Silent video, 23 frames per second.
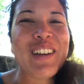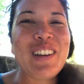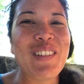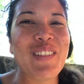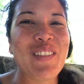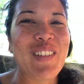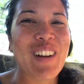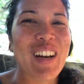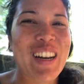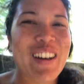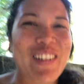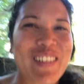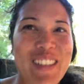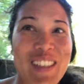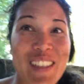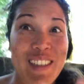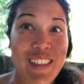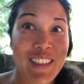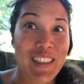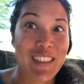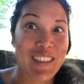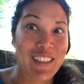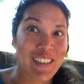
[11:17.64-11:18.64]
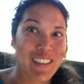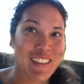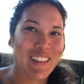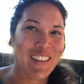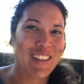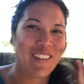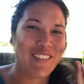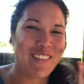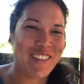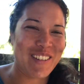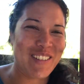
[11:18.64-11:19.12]
but it was insisted
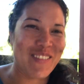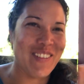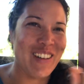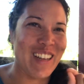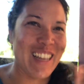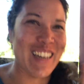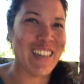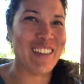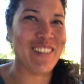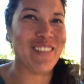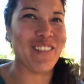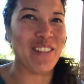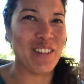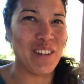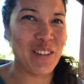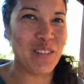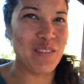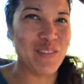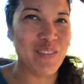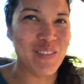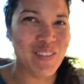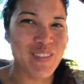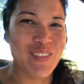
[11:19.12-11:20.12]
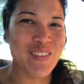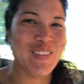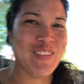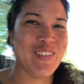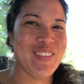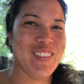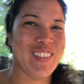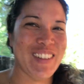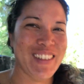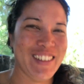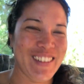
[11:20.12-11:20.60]
there was plenty of room
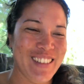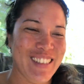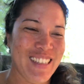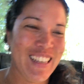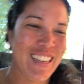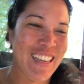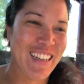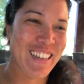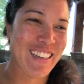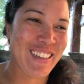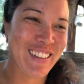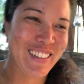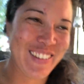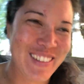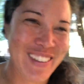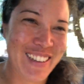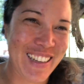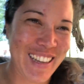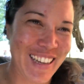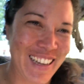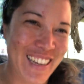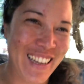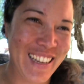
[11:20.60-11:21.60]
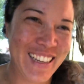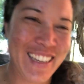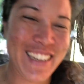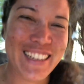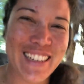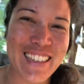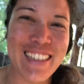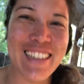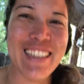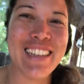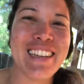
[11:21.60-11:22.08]
was like, okay.
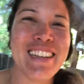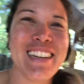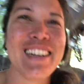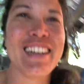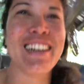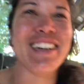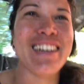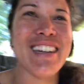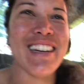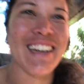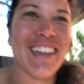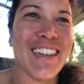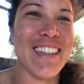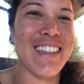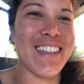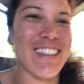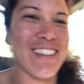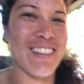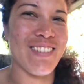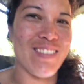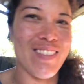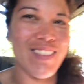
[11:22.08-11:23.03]
I could have